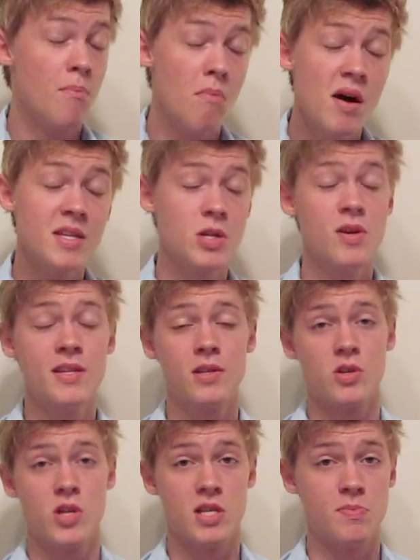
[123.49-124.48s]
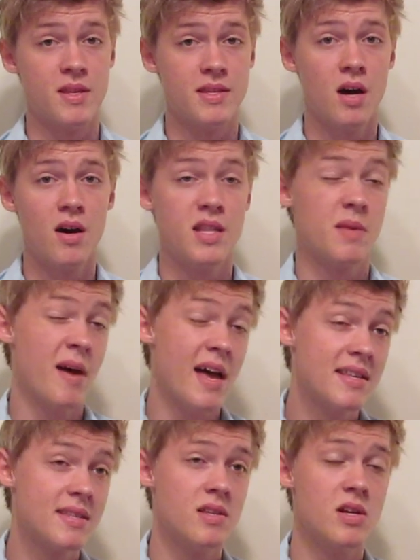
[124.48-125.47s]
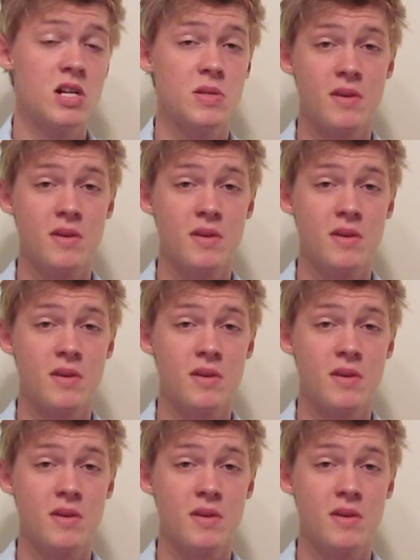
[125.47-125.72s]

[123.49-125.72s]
Much research has been done in the past 10 years